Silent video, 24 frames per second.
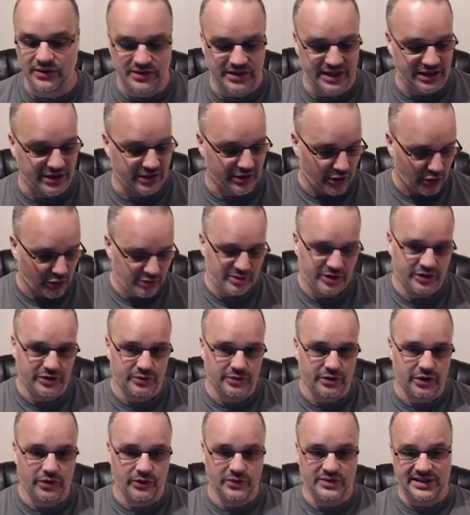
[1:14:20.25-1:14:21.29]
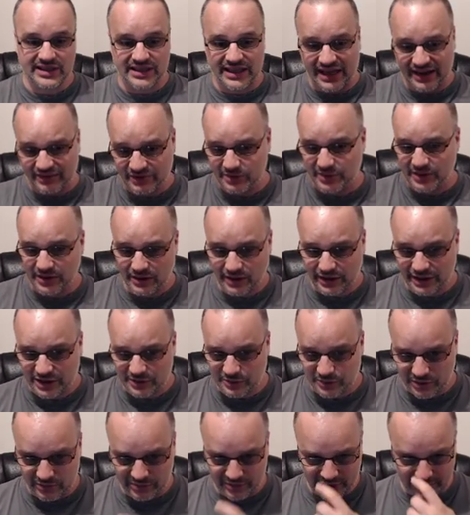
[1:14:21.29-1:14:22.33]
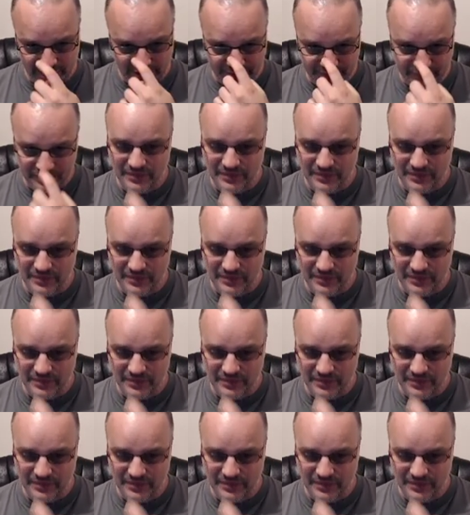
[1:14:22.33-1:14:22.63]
They can only be on the roads and they have to be aligned properly.